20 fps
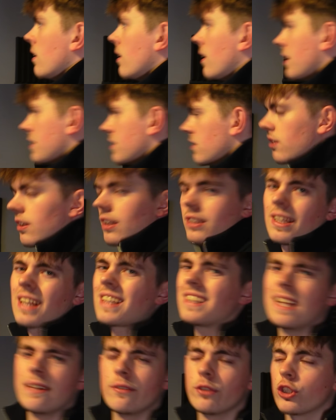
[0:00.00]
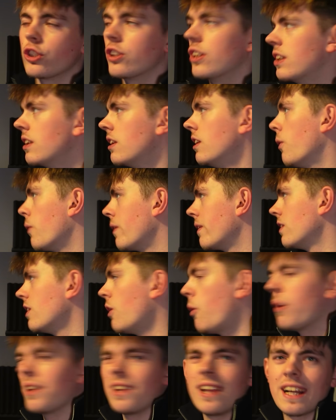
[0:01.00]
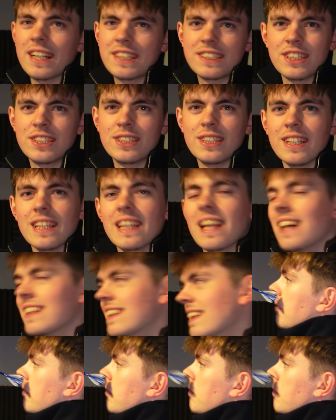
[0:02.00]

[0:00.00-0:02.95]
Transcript: That's never good, is it? No one likes to see that.